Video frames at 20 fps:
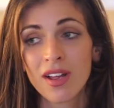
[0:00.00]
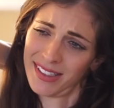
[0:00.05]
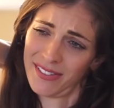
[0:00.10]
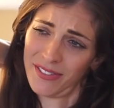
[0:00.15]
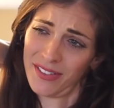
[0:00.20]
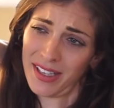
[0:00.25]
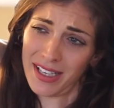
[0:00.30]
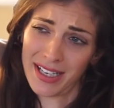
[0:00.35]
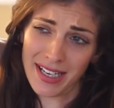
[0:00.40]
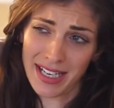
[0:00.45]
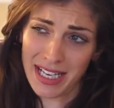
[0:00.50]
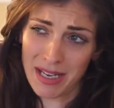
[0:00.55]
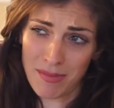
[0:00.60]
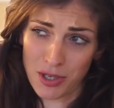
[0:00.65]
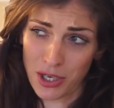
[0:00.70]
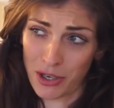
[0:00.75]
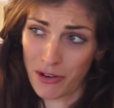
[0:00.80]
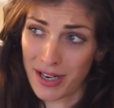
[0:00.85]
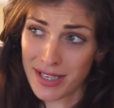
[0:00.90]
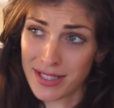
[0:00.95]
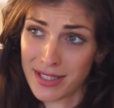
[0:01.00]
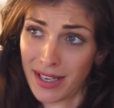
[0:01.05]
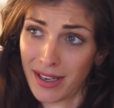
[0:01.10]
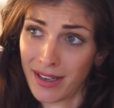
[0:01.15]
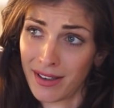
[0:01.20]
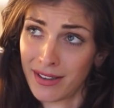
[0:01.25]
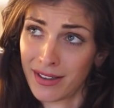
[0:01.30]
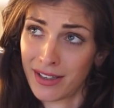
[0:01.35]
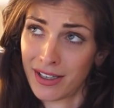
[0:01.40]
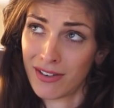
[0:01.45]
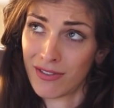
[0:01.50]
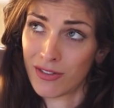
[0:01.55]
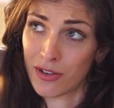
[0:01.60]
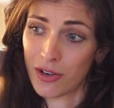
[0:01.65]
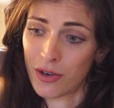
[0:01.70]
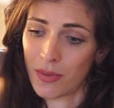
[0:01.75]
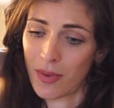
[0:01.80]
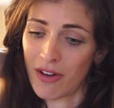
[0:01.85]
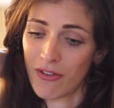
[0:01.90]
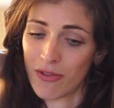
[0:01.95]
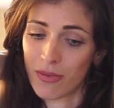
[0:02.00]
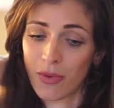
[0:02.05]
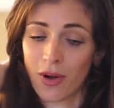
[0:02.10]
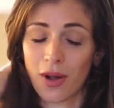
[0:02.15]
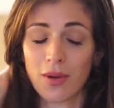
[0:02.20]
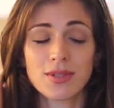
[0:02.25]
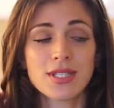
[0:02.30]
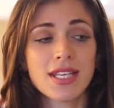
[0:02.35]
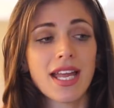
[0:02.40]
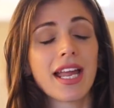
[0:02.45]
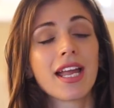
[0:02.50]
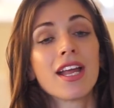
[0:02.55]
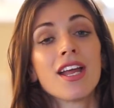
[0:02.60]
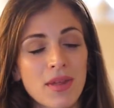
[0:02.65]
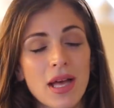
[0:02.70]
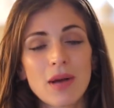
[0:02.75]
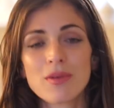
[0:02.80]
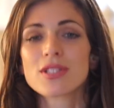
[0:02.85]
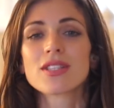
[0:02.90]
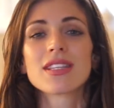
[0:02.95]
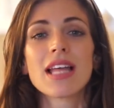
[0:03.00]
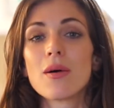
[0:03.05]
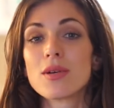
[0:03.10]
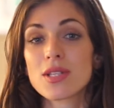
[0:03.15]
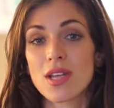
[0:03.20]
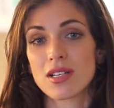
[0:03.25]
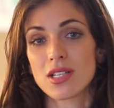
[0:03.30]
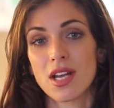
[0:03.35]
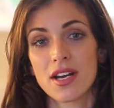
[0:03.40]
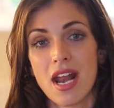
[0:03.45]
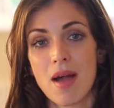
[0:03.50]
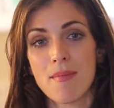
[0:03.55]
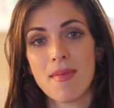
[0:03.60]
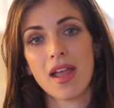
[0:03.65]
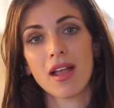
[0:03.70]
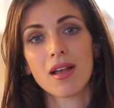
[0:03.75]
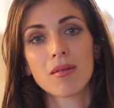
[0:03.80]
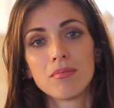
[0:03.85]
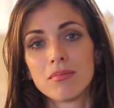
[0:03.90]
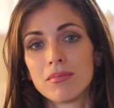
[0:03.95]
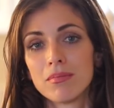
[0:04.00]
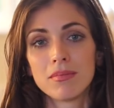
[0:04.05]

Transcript: I feel like I keep digressing, and I've gone away from what I was saying. That was our dynamic.